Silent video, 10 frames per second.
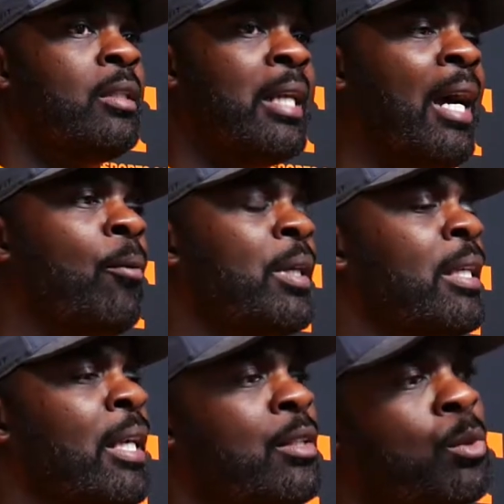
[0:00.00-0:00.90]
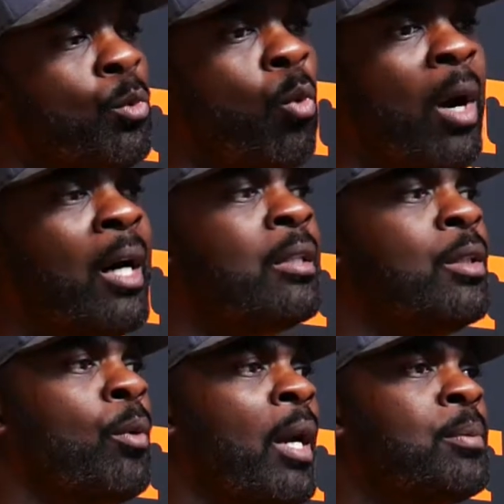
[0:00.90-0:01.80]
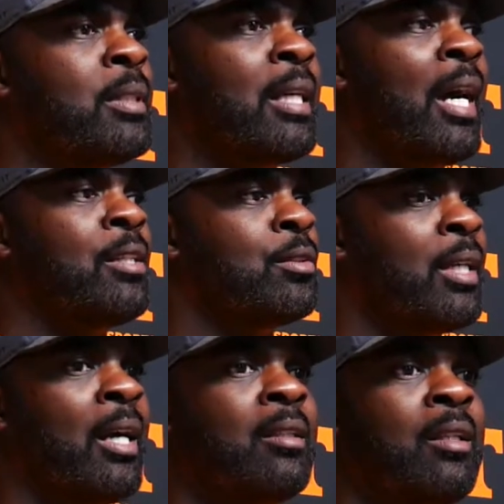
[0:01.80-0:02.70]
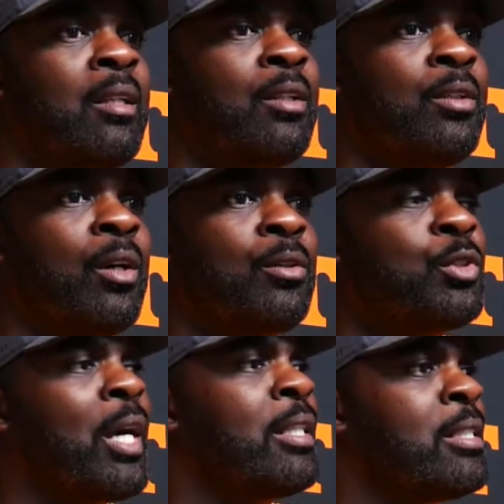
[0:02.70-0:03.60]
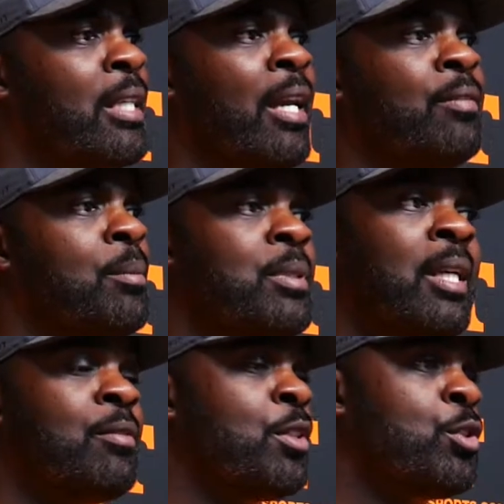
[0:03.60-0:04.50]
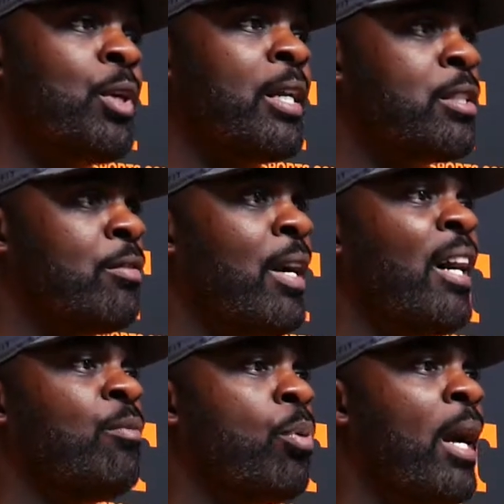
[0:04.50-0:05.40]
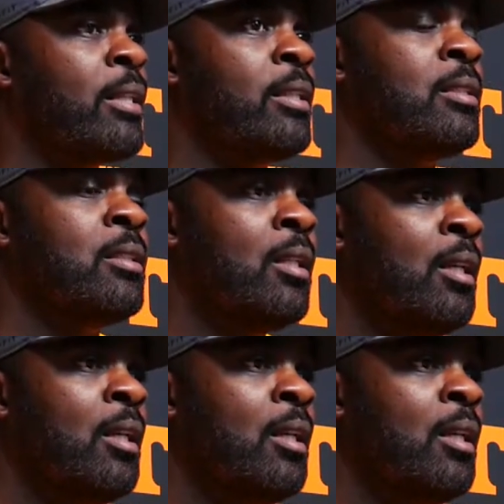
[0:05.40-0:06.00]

Now we can get some quality reps and guys are not, you know, trying to save themselves, just trying to survive practice.